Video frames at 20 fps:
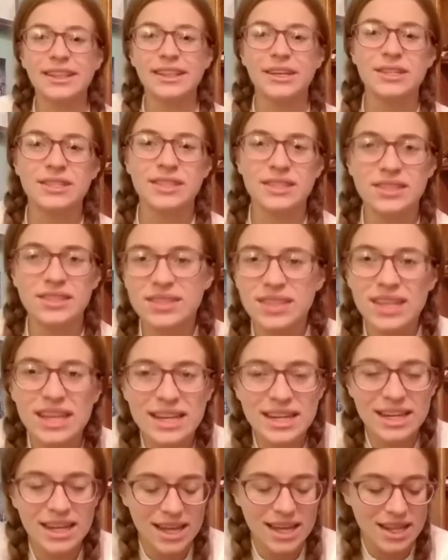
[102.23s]
There's a
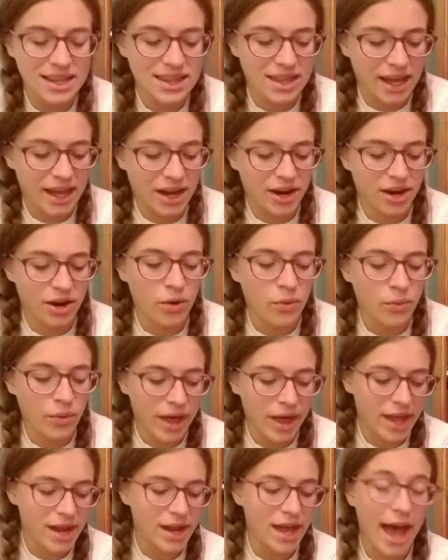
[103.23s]
scene in there
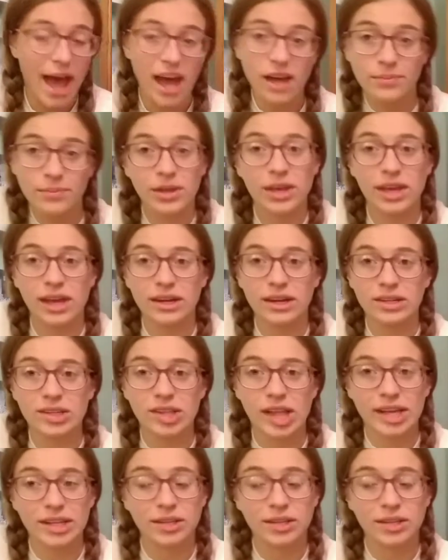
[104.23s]
when Abigail